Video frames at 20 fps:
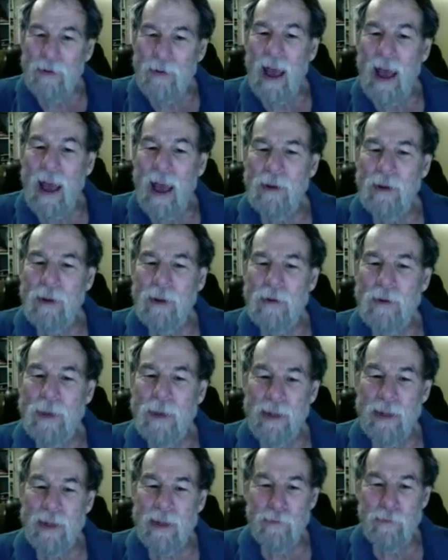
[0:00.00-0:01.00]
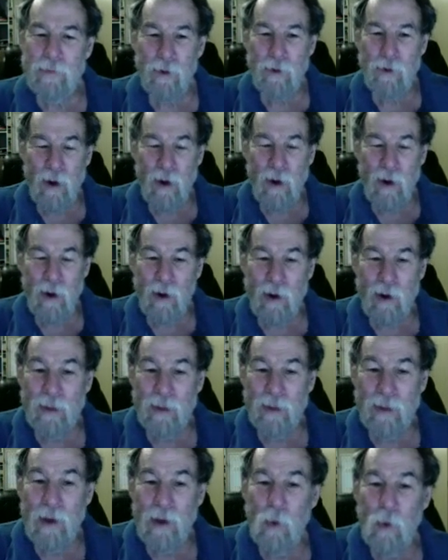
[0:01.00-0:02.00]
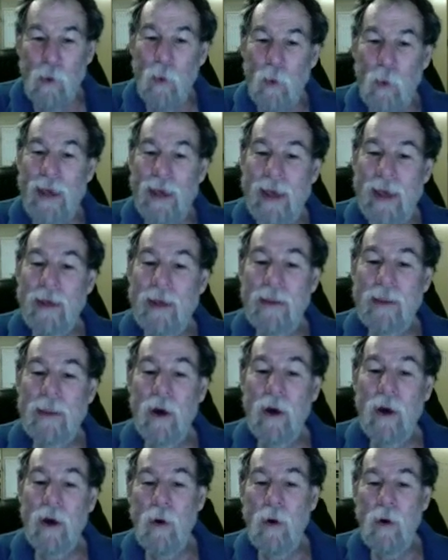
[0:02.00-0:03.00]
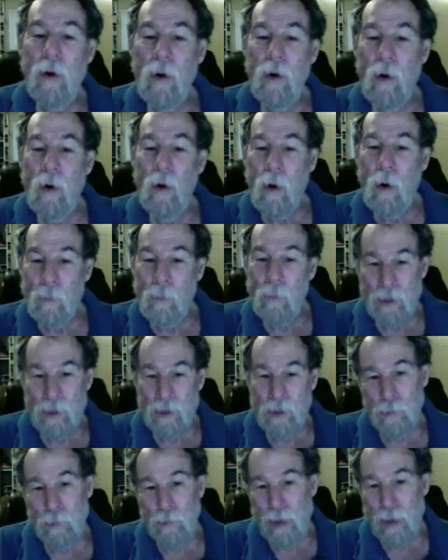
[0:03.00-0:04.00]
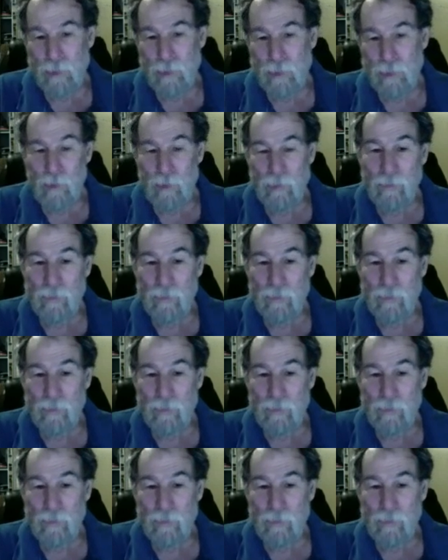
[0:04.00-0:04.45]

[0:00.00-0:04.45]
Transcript: How did you get involved with homeless people?